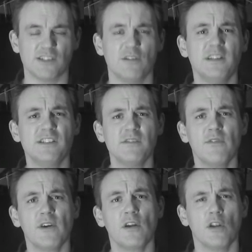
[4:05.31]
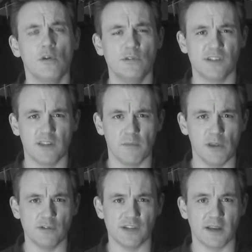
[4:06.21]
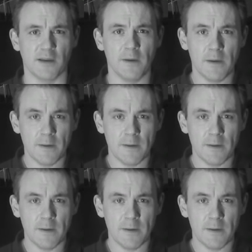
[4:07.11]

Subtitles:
So listen for clues in the music.